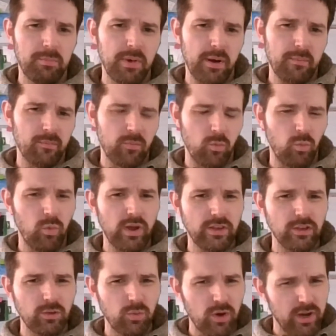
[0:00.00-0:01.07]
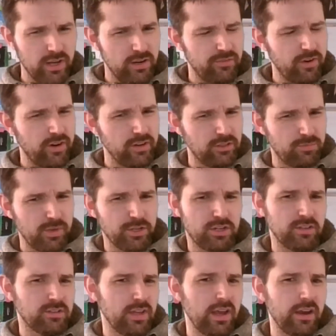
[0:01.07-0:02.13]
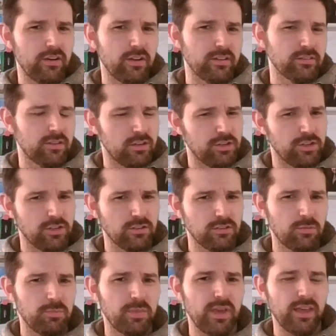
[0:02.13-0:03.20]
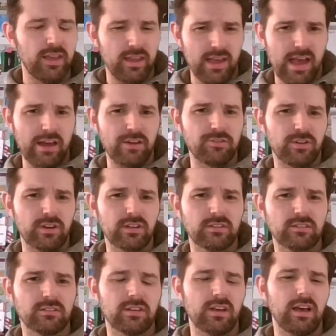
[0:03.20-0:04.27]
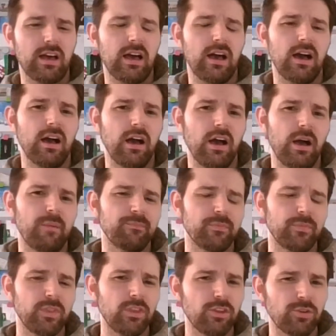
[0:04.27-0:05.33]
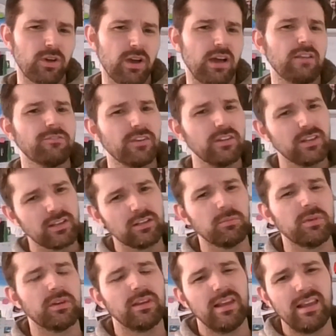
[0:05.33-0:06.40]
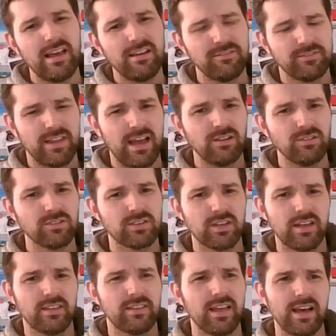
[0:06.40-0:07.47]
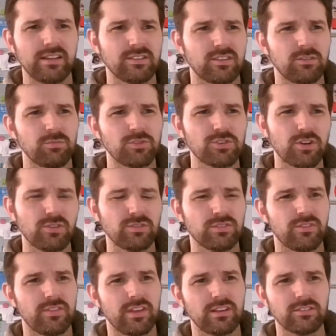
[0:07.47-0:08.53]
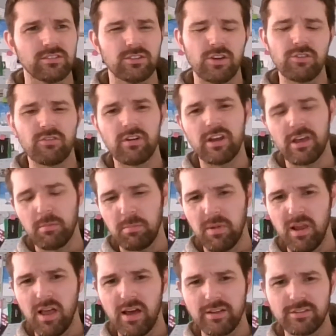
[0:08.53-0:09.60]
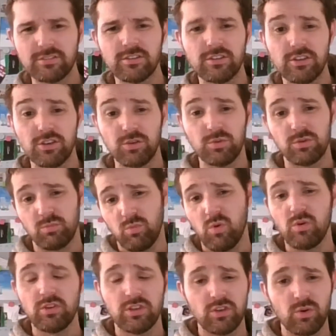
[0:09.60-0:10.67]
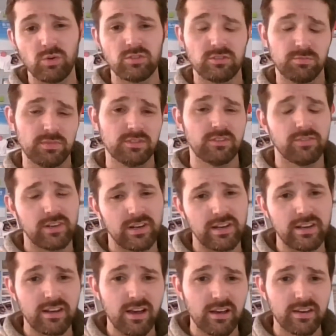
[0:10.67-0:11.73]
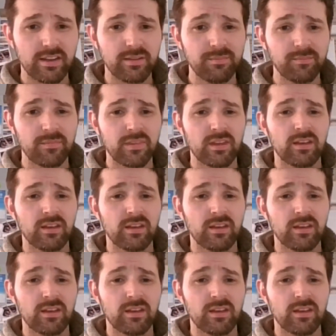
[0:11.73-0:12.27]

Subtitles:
But when you work in a very specialist area such as pediatrics, you kind of feel a little bit left out, that the majority of things don't really apply to you and what you're specifically learning.